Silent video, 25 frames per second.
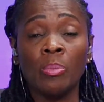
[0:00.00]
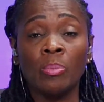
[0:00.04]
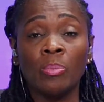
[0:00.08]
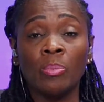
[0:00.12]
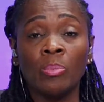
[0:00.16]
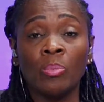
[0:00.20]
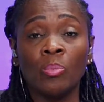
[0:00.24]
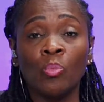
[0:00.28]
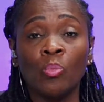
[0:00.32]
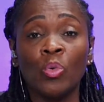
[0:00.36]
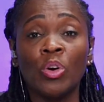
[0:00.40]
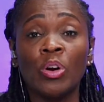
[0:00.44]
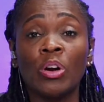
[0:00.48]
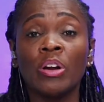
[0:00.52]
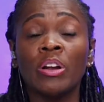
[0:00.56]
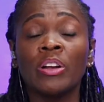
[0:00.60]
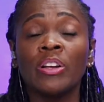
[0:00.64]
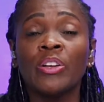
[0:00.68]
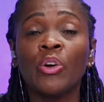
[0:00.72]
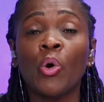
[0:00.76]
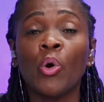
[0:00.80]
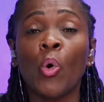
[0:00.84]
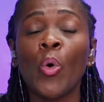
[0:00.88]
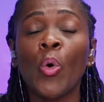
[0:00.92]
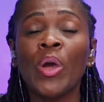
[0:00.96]
were
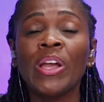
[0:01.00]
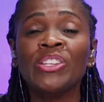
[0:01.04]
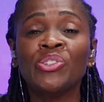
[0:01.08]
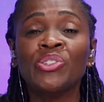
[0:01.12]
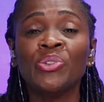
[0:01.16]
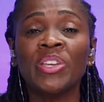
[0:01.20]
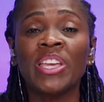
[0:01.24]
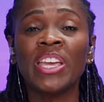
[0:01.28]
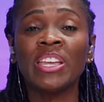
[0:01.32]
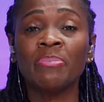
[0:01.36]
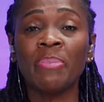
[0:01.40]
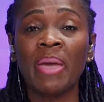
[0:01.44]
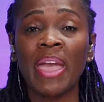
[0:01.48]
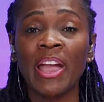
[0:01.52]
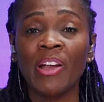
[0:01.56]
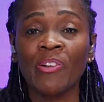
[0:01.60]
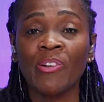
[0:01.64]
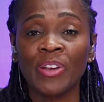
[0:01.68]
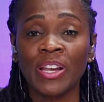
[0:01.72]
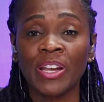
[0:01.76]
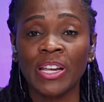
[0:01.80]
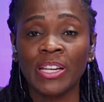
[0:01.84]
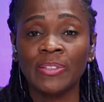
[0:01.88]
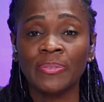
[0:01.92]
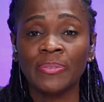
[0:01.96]
going to get
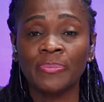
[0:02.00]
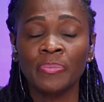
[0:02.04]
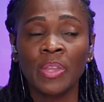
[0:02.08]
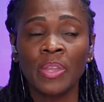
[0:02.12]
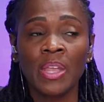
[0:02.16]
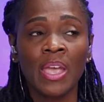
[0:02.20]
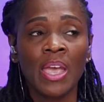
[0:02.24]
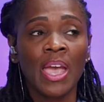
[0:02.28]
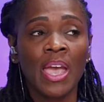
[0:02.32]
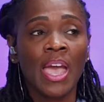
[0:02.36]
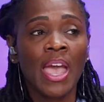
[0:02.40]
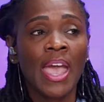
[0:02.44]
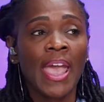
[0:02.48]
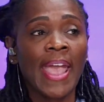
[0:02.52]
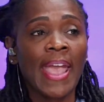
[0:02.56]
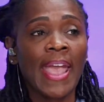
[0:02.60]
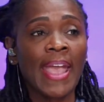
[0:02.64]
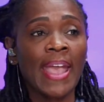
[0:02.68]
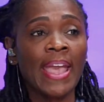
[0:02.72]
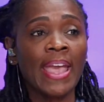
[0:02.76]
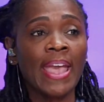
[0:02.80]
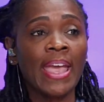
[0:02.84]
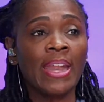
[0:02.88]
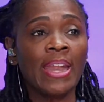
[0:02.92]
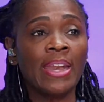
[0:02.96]
married.
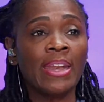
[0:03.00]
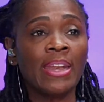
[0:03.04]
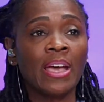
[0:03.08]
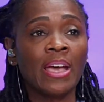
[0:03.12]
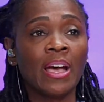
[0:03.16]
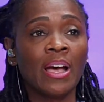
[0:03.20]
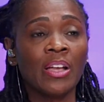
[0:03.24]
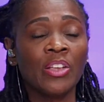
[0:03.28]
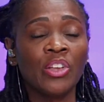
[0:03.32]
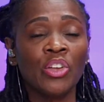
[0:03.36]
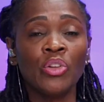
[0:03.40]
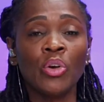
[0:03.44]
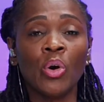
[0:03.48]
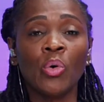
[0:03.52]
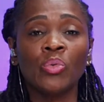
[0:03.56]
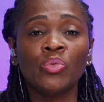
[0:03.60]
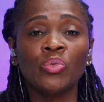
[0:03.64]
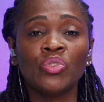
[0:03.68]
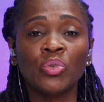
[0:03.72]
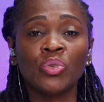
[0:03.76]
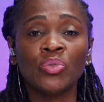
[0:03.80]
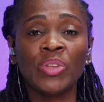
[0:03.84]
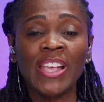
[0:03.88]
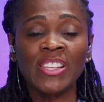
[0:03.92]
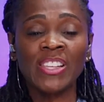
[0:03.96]
And,
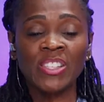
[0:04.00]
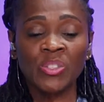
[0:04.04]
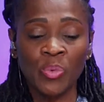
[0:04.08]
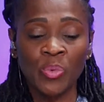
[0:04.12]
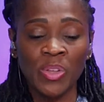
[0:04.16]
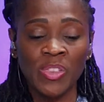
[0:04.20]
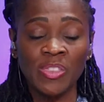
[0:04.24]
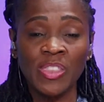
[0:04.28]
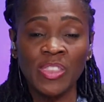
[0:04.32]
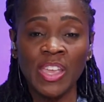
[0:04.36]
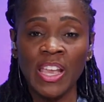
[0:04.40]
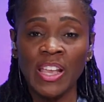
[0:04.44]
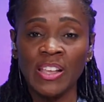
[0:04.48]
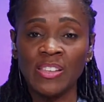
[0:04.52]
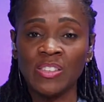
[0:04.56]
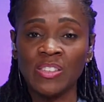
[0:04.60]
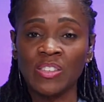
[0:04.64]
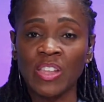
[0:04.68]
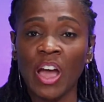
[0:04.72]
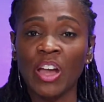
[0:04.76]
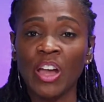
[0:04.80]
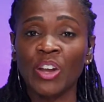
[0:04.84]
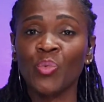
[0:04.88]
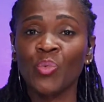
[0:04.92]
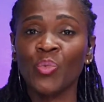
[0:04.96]
so that's when things
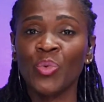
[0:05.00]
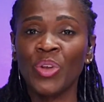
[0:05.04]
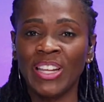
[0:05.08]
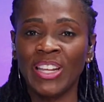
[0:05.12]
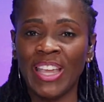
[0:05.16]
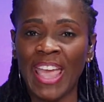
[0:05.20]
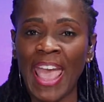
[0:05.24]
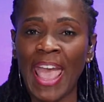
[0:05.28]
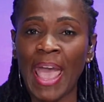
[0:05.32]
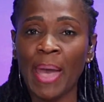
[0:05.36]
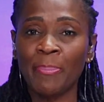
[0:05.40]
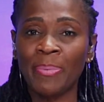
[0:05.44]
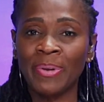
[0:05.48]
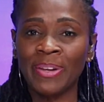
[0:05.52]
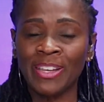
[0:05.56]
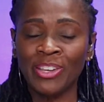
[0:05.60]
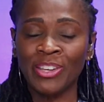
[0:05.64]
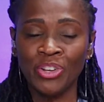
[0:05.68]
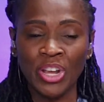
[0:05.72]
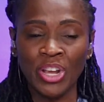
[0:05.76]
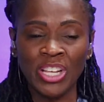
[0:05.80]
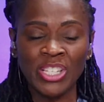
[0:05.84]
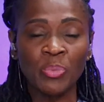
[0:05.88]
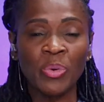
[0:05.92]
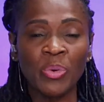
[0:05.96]
started really happening.
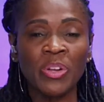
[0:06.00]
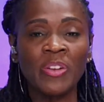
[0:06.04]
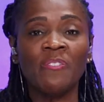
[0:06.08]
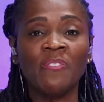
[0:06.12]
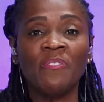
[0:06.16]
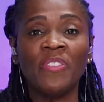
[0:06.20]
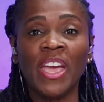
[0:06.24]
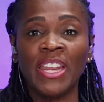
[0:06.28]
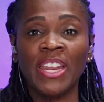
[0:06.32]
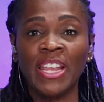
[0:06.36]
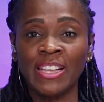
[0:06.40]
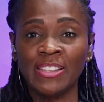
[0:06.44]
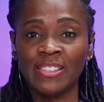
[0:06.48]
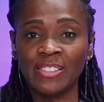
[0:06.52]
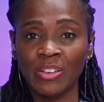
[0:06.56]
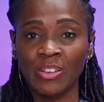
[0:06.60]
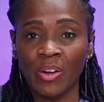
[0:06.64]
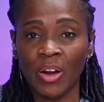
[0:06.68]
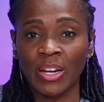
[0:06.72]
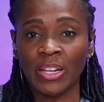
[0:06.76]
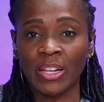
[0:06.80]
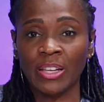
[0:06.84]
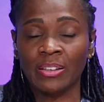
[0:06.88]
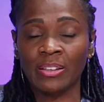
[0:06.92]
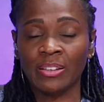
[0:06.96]
That's where the vetting
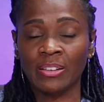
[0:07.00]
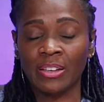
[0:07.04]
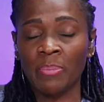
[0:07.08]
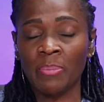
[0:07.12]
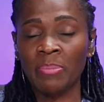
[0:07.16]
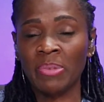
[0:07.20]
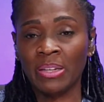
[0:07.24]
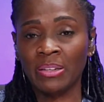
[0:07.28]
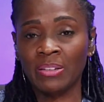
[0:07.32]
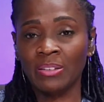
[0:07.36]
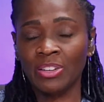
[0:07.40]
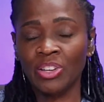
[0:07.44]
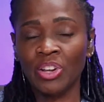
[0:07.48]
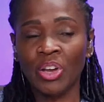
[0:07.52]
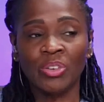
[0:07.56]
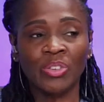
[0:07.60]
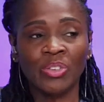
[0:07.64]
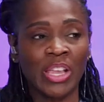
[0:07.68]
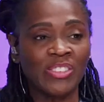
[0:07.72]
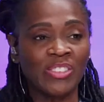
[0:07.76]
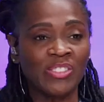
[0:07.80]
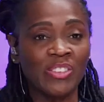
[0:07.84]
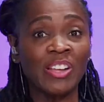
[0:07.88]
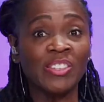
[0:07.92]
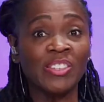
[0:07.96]
started coming.
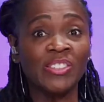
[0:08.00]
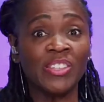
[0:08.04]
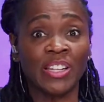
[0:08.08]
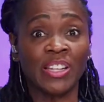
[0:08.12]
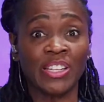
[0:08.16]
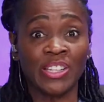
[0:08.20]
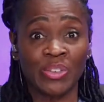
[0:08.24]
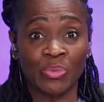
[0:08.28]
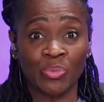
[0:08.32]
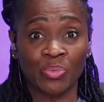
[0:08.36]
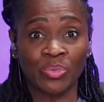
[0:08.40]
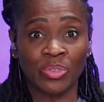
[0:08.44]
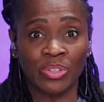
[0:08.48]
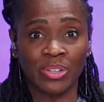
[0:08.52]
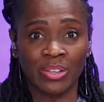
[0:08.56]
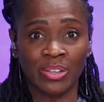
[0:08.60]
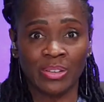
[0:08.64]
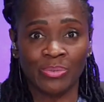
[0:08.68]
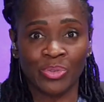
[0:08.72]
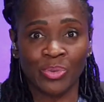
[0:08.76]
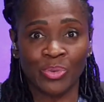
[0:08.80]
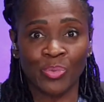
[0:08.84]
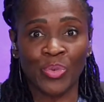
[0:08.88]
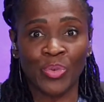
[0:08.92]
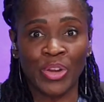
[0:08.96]
They started telling
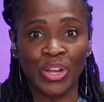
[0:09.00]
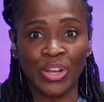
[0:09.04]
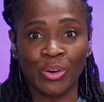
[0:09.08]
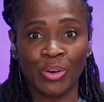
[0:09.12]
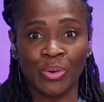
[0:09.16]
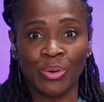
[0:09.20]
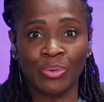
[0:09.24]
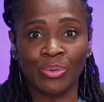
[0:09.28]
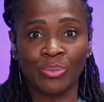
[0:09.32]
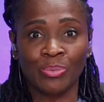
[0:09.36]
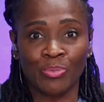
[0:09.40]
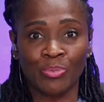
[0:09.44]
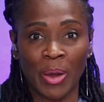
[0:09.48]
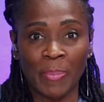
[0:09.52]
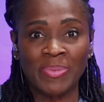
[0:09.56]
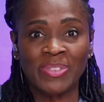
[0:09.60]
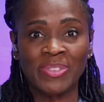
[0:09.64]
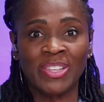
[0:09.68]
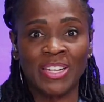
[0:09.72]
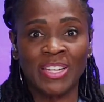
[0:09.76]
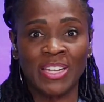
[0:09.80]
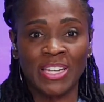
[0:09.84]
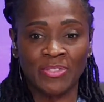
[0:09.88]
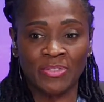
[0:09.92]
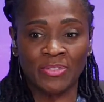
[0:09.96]
the real
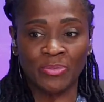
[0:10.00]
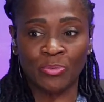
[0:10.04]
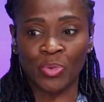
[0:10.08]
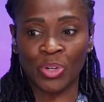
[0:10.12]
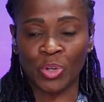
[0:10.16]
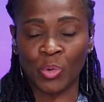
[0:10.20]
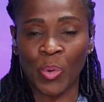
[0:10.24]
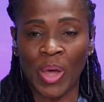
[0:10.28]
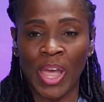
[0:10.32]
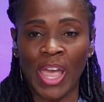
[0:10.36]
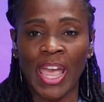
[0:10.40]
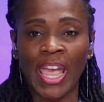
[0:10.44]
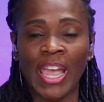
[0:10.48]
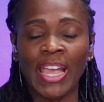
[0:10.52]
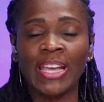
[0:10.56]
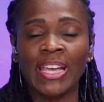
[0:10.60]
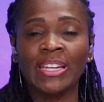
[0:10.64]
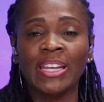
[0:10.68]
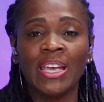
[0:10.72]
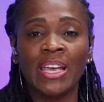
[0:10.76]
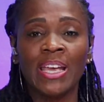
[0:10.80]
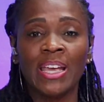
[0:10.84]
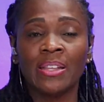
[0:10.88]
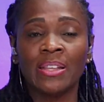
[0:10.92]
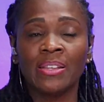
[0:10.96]
representatives went away
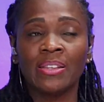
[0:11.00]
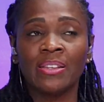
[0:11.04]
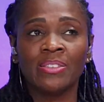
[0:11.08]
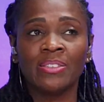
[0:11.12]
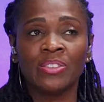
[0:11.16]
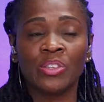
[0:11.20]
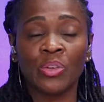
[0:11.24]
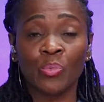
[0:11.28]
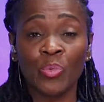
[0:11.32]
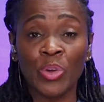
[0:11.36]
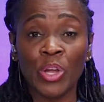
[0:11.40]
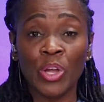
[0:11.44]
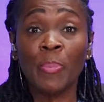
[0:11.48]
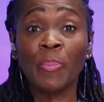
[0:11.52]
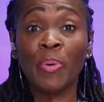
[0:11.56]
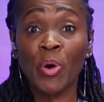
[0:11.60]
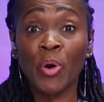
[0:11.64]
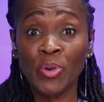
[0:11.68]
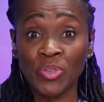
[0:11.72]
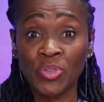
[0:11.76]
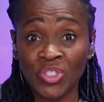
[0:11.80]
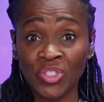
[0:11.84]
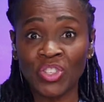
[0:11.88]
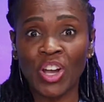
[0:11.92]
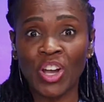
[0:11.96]
and the real
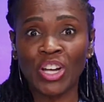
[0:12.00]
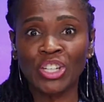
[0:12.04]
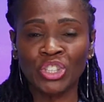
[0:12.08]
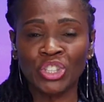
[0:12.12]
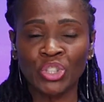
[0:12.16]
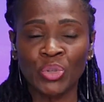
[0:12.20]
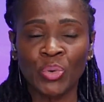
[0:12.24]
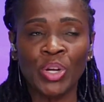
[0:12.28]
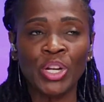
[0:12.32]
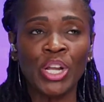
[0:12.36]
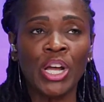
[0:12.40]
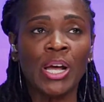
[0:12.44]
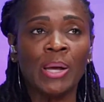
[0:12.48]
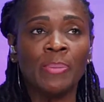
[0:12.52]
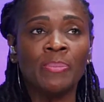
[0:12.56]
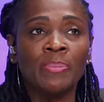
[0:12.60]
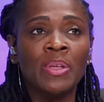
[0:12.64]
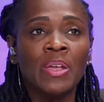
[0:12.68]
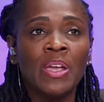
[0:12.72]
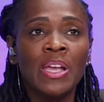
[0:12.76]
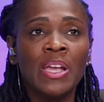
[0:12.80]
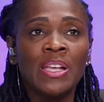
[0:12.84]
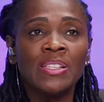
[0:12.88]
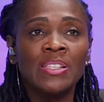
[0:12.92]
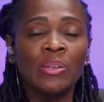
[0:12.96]
person started showing up.
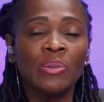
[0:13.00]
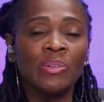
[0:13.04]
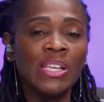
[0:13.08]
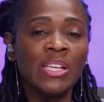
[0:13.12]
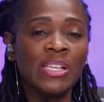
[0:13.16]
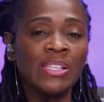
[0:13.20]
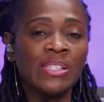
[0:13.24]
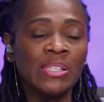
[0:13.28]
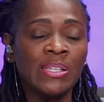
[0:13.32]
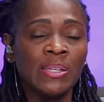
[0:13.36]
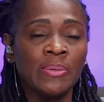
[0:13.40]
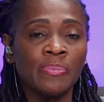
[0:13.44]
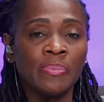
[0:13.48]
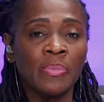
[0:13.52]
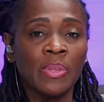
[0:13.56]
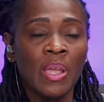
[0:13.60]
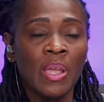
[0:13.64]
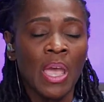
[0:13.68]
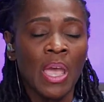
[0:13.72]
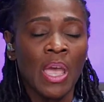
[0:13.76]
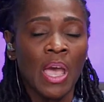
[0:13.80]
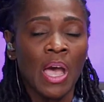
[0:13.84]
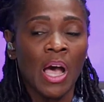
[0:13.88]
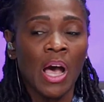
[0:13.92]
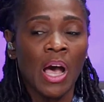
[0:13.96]
So listen,
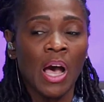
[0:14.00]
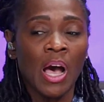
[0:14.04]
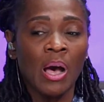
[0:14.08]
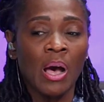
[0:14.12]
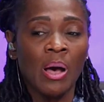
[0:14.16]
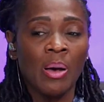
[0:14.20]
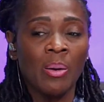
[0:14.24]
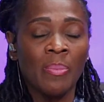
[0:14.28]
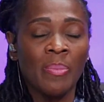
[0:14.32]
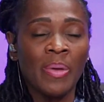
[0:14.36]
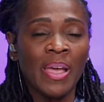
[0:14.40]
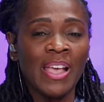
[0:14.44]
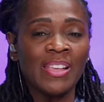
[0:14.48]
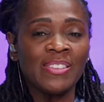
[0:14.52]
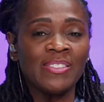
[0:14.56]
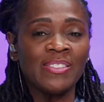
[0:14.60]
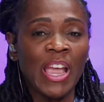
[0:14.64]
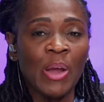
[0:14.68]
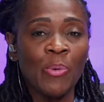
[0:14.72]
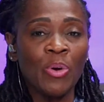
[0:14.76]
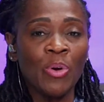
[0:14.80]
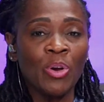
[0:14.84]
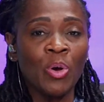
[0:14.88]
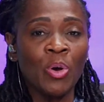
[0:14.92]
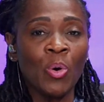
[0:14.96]
as
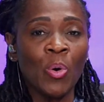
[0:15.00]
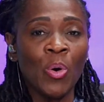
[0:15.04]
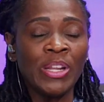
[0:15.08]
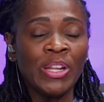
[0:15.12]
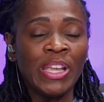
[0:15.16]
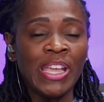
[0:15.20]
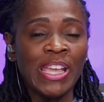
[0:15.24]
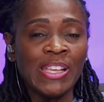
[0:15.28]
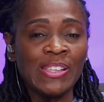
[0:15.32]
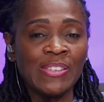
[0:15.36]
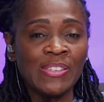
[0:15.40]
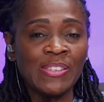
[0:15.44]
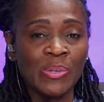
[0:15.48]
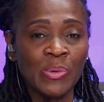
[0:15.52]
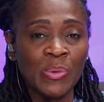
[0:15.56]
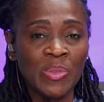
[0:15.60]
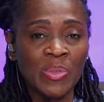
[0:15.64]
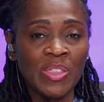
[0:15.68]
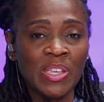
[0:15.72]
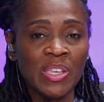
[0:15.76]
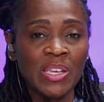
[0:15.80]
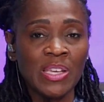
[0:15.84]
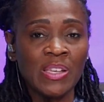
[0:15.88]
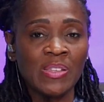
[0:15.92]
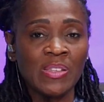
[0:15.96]
they were going into
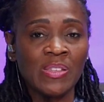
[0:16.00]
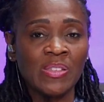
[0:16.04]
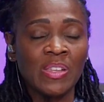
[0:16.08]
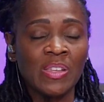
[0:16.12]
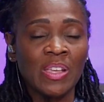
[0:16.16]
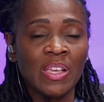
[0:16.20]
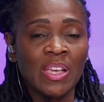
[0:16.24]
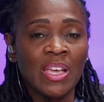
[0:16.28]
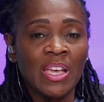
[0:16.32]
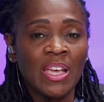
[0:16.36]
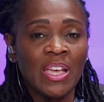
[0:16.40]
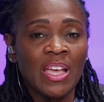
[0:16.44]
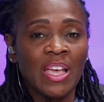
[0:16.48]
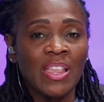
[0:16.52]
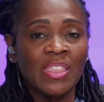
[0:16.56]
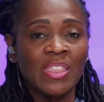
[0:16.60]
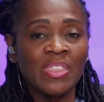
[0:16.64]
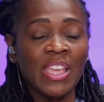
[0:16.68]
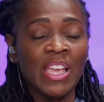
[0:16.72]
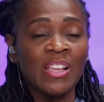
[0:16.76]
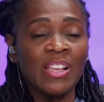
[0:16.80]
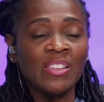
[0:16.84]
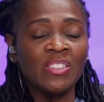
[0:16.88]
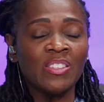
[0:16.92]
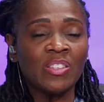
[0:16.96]
this,
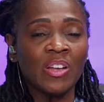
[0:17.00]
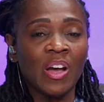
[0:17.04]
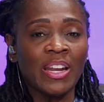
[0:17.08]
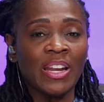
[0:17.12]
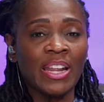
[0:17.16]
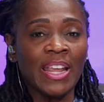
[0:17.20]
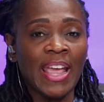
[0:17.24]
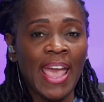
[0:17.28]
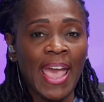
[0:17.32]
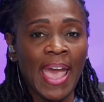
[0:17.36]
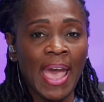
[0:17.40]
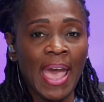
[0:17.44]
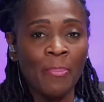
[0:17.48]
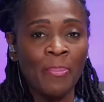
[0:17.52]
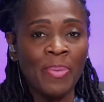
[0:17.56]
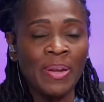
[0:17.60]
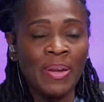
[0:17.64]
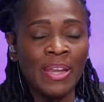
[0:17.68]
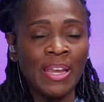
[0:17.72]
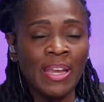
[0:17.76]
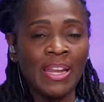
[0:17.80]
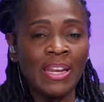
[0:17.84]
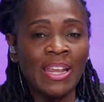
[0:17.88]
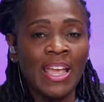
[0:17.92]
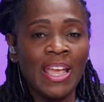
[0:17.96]
things started
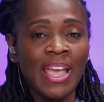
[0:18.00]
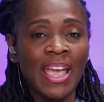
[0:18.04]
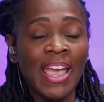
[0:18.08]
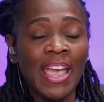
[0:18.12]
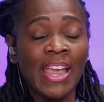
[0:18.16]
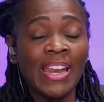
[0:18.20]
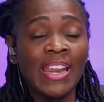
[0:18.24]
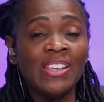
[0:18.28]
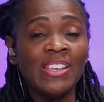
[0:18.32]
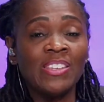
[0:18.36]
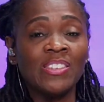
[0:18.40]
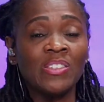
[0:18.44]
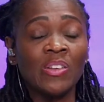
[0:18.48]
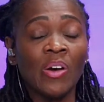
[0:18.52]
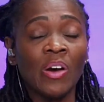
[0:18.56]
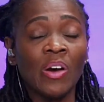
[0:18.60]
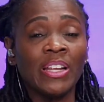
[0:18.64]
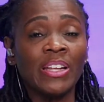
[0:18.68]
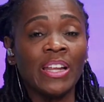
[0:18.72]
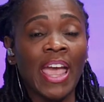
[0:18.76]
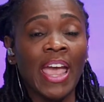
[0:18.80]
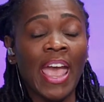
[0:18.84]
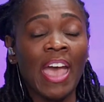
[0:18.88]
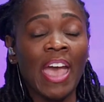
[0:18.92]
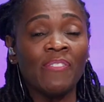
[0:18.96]
happening and he
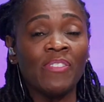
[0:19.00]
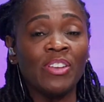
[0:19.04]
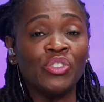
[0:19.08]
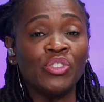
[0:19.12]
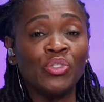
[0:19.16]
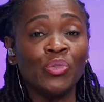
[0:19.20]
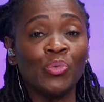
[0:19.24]
started having to